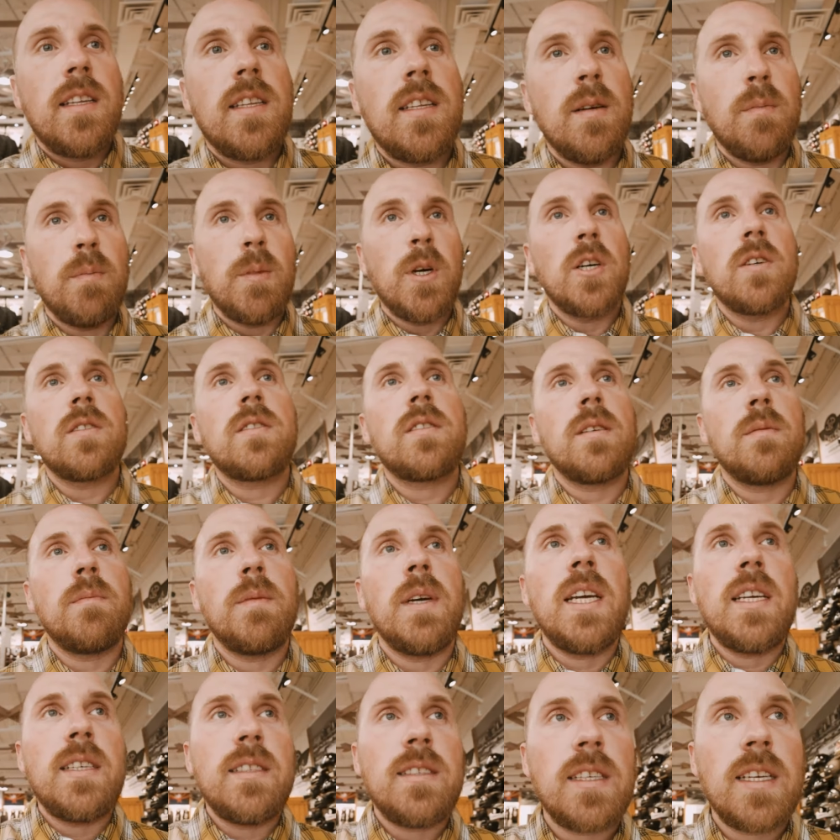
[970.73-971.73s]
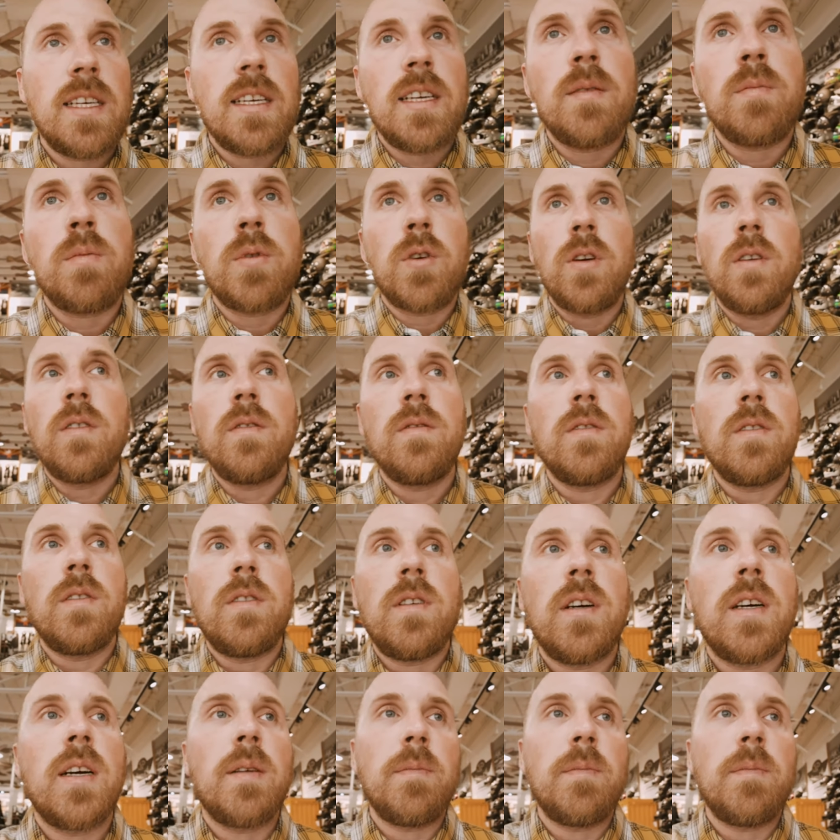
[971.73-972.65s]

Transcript: the most amazing approval,